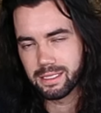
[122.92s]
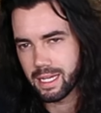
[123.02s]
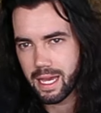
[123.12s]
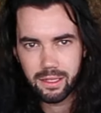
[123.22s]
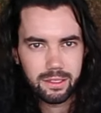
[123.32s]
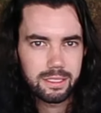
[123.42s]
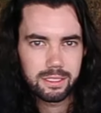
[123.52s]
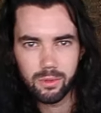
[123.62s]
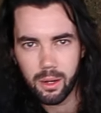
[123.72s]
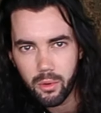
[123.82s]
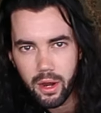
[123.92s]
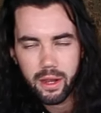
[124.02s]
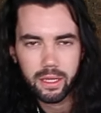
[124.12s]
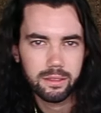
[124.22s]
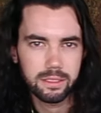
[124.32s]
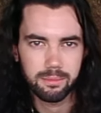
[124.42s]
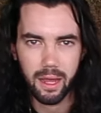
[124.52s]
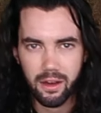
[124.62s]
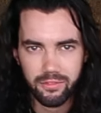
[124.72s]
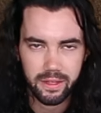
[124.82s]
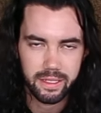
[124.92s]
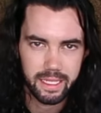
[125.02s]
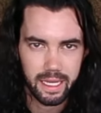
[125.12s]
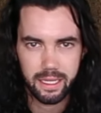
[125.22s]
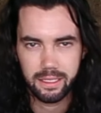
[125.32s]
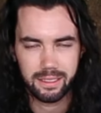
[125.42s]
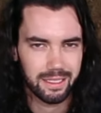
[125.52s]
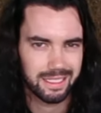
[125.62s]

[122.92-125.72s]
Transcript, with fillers: of say hey look this is what i'm wearing this is my outfit of the day